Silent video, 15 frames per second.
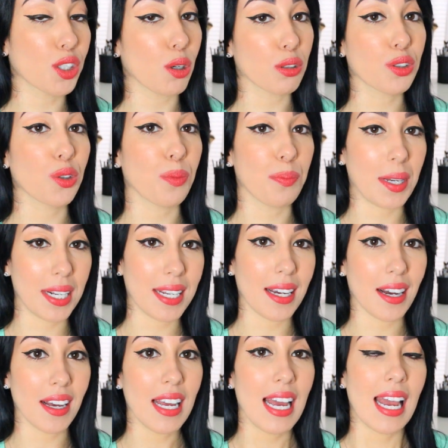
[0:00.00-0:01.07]
social
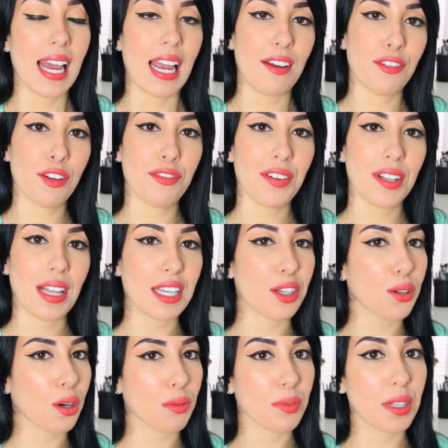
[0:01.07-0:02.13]
media. If you feel
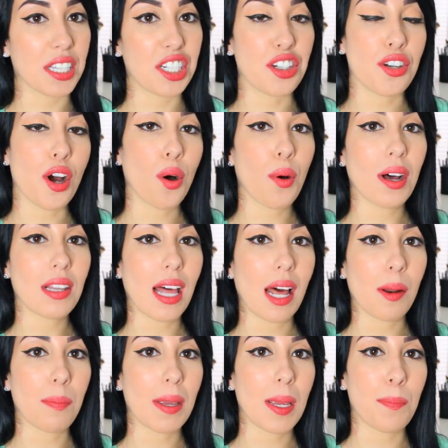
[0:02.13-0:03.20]
like you don't really know a
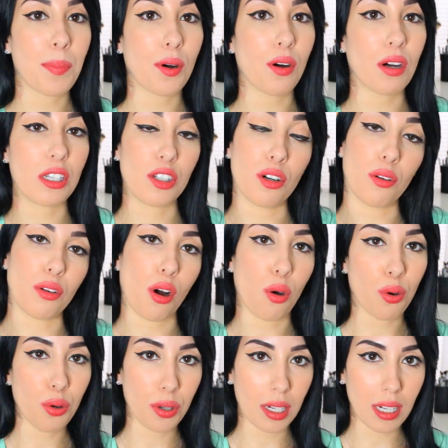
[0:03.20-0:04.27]
lot of people, you don't
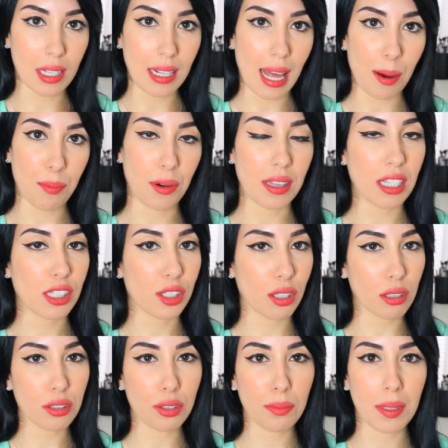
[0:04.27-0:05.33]
know who to collab with,
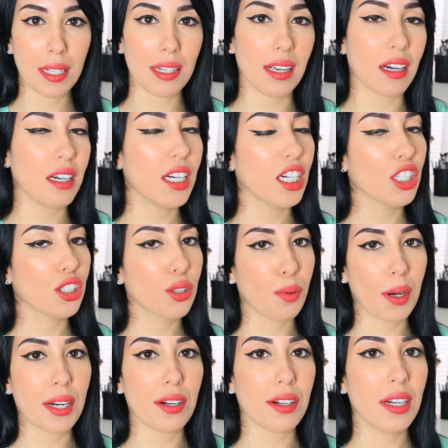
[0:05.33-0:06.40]
social media
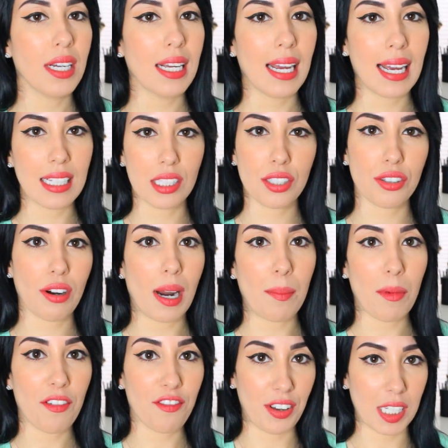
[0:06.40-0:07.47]
Twitter,
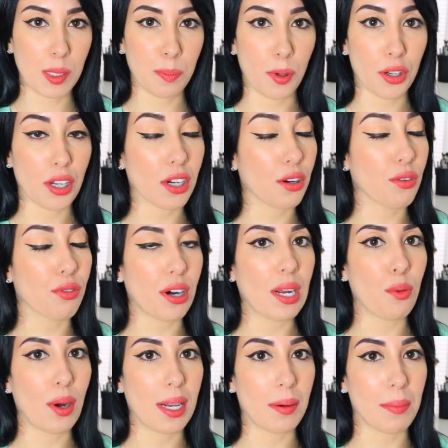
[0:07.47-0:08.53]
Instagram, Facebook,
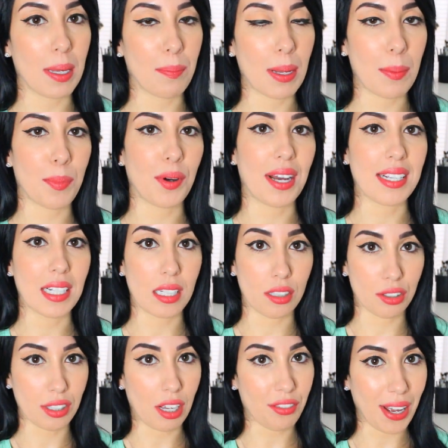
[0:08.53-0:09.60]
great way to meet people and get
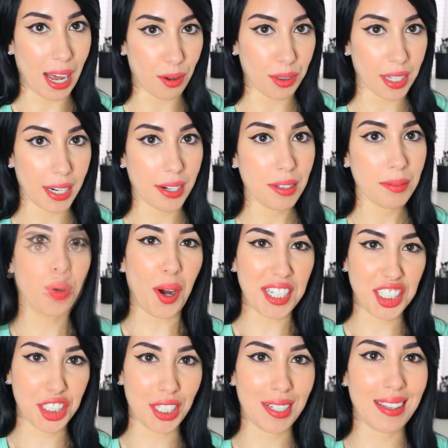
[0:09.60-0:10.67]
yourself out there.
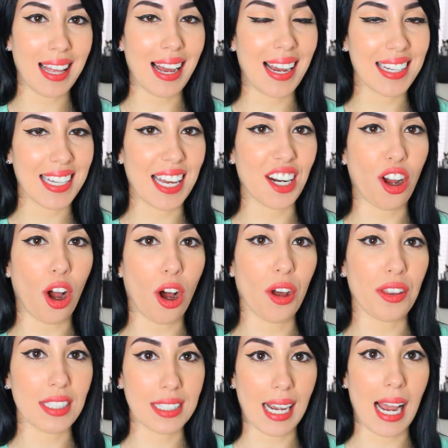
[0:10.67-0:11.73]
Question that I get
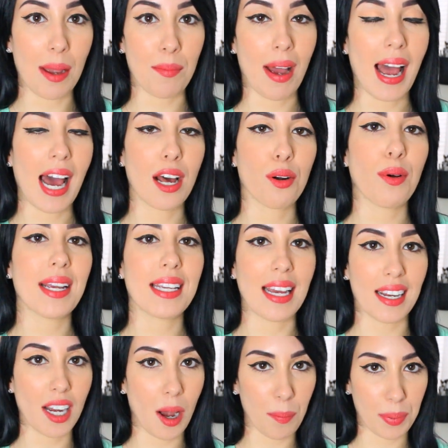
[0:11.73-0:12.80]
all the time, how do I
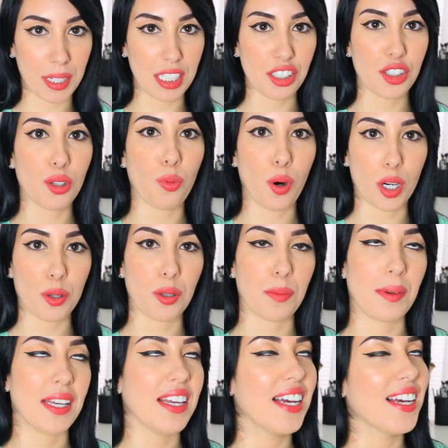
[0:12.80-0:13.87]
get companies to work
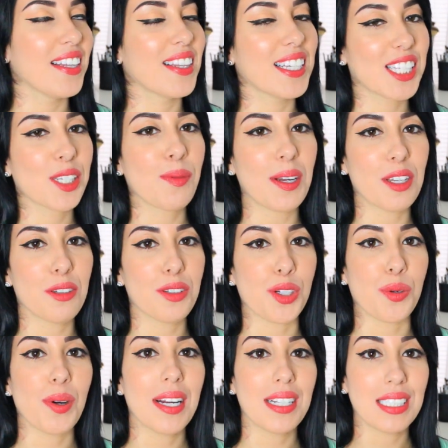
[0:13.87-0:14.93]
with me? This is what you
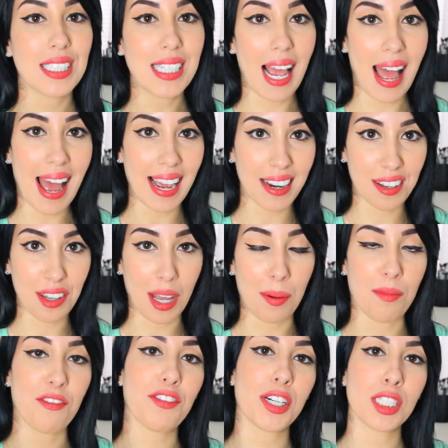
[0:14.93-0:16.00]
do tag
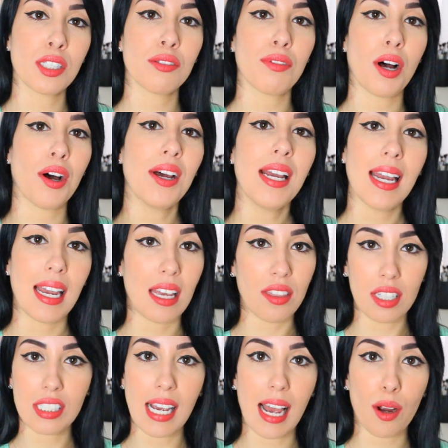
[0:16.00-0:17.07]
them. First of all,
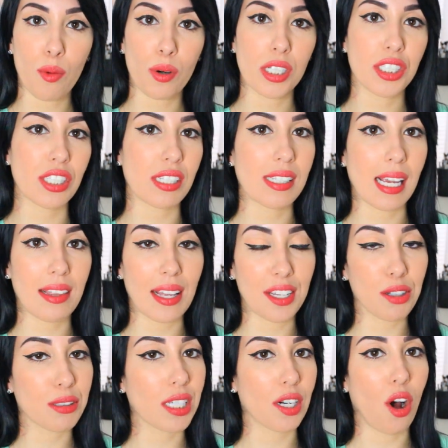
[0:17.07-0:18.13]
in the tag words, say
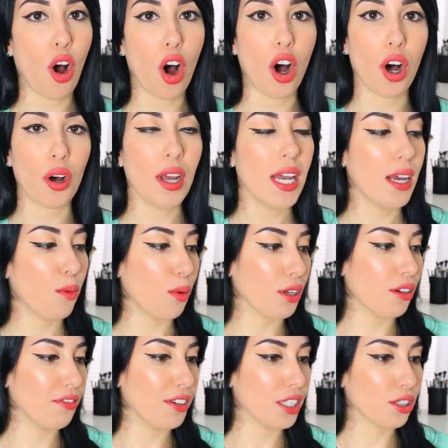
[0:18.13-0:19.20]
that you did a haul
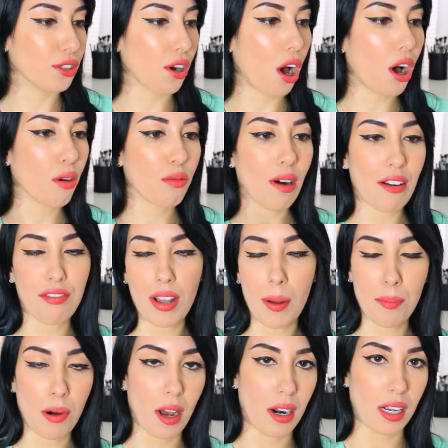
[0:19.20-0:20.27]
where you featured all
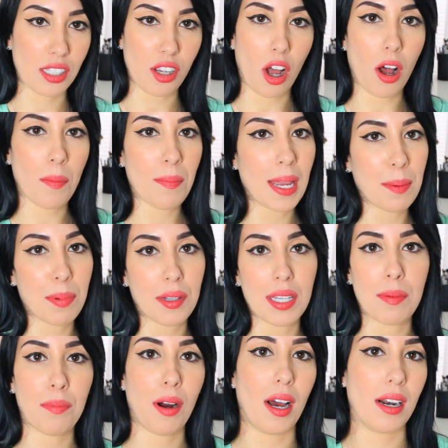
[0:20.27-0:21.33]
Revlon products, all
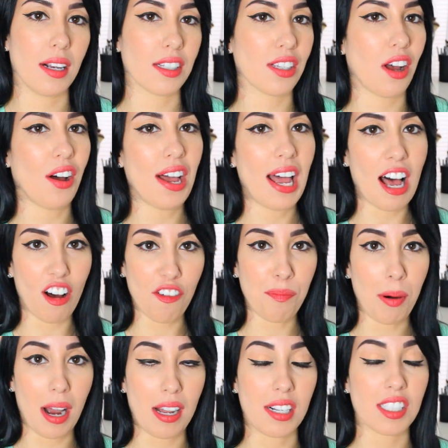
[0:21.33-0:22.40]
Maybelline products, all
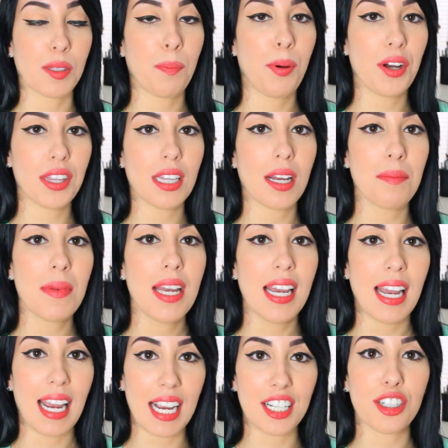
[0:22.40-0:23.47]
e.l.f. products. Put them
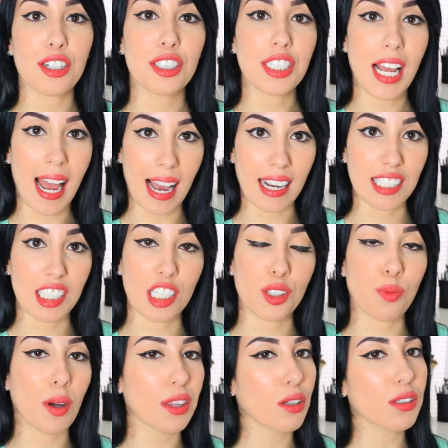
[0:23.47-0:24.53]
in your tags
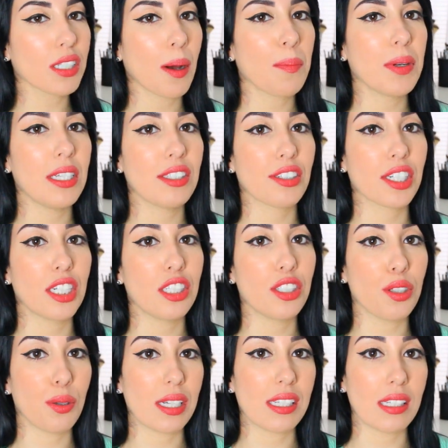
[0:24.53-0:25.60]
because what those companies are gonna
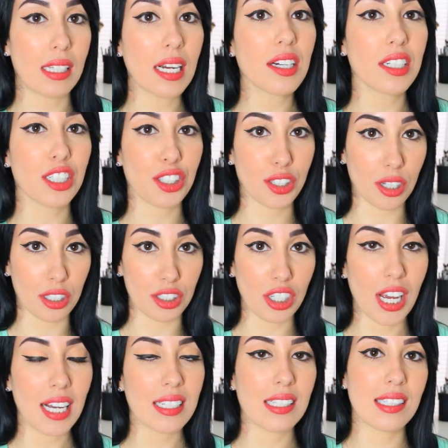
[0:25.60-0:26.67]
do is they're gonna search
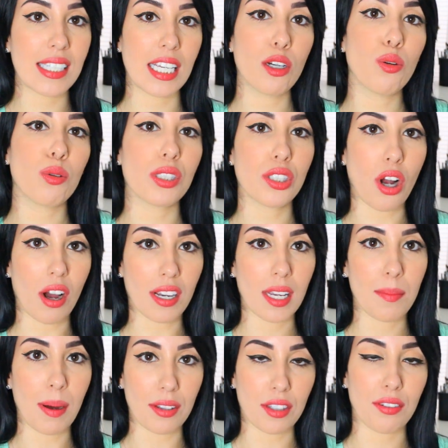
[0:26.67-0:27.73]
to see who is
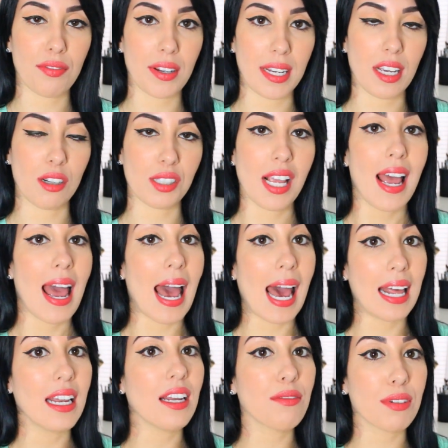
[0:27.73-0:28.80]
talking about their videos
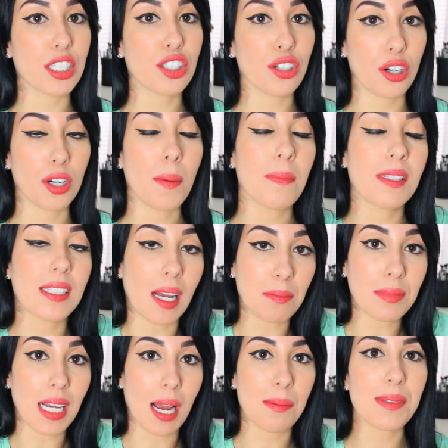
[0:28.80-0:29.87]
then in return,
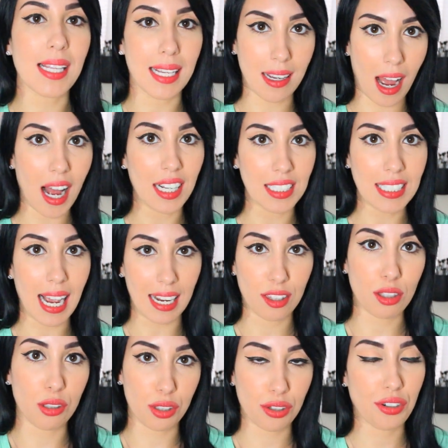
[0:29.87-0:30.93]
sometimes they
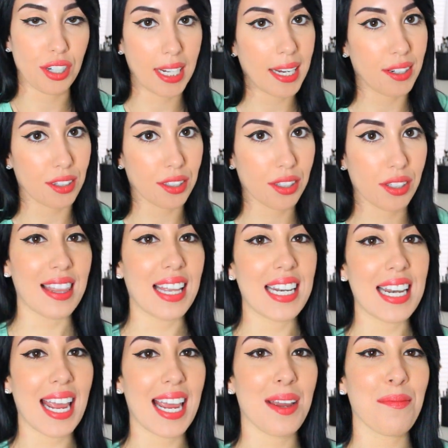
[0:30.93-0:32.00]
contact those creators. The
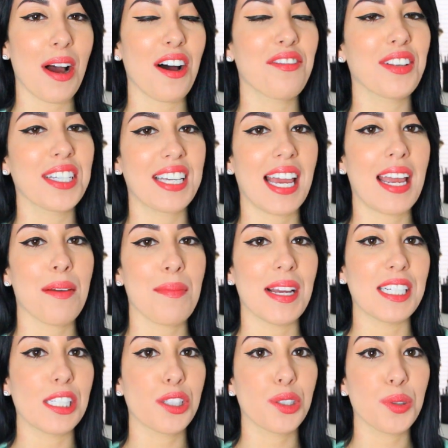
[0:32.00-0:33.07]
name of the game
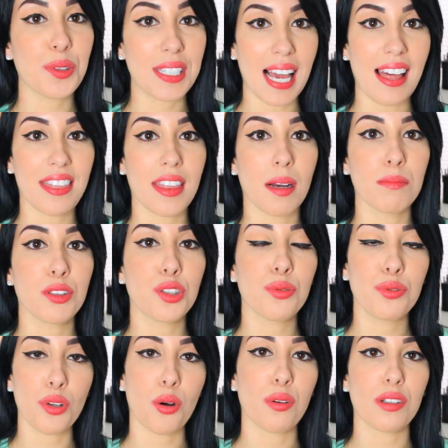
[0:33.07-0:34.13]
is to get them to
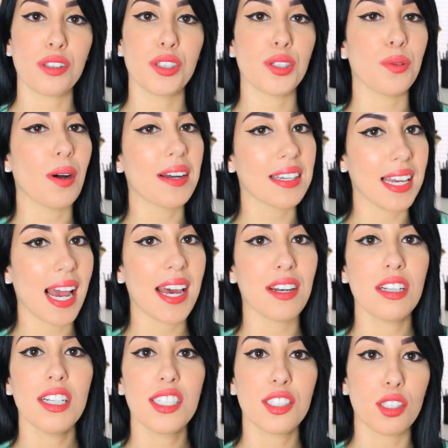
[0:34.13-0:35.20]
notice you.
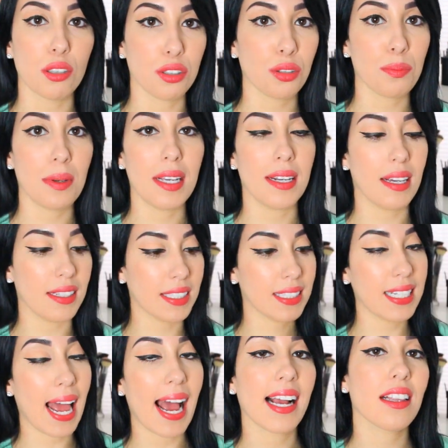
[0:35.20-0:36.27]
Again, social media,
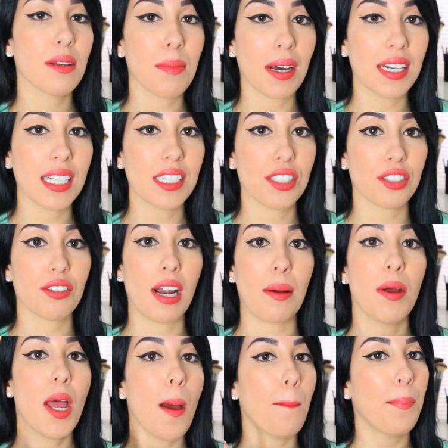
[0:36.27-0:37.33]
tag them on
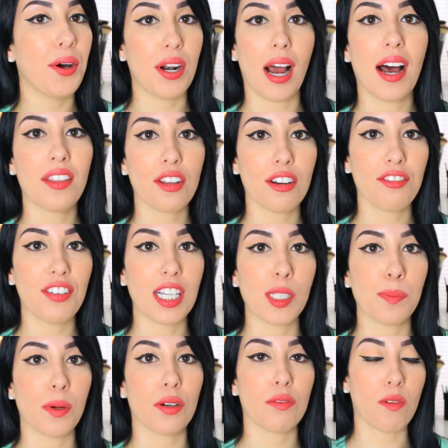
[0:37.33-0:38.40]
Instagram, put it on their
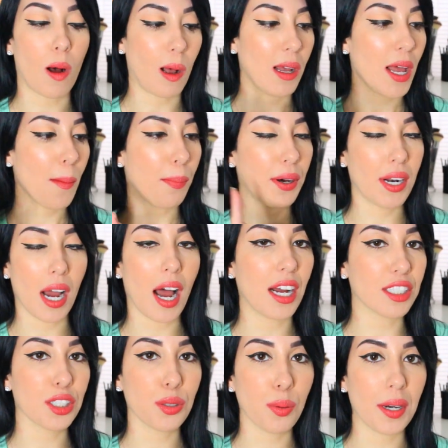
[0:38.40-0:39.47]
Facebook wall, put it
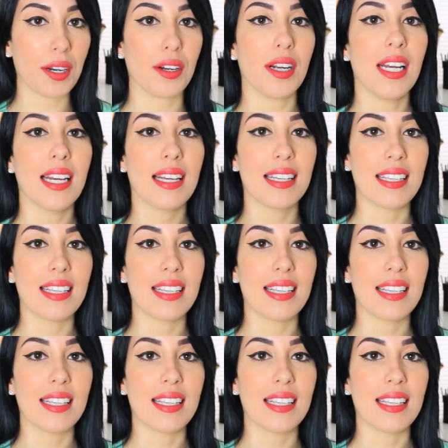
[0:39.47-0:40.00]
on Twitter,